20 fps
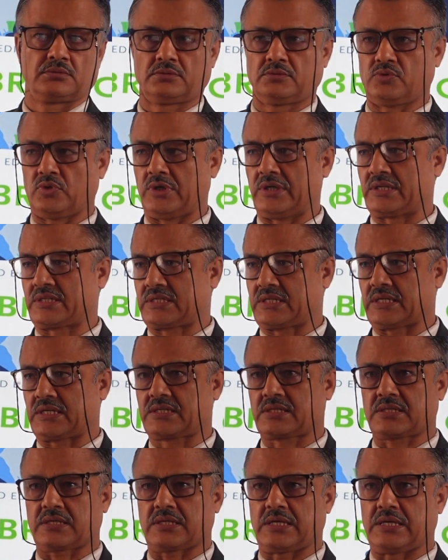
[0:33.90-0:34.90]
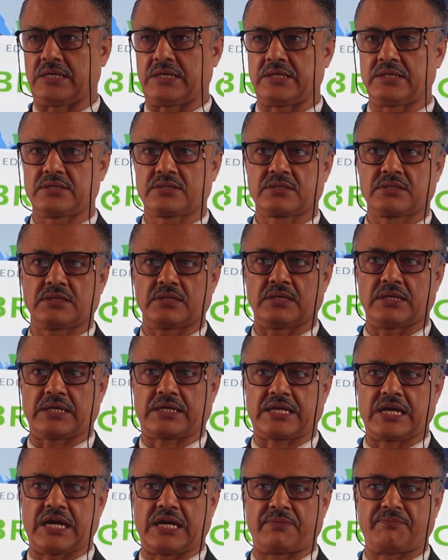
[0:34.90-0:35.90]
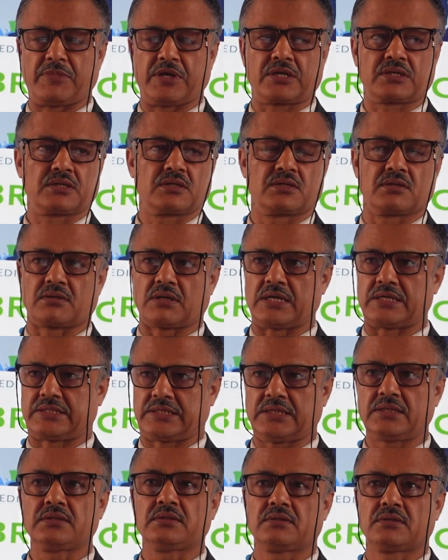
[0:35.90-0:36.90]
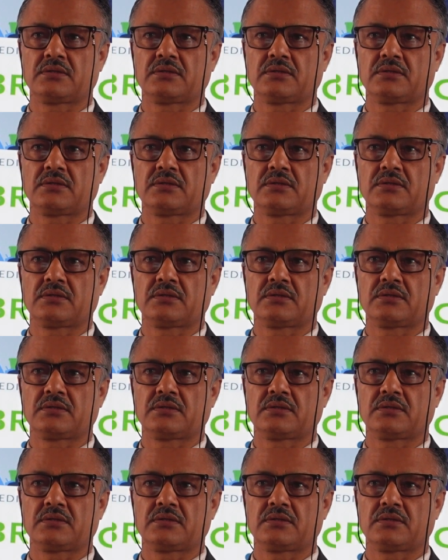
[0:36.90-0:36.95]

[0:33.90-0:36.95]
Unit 6 is academic writing.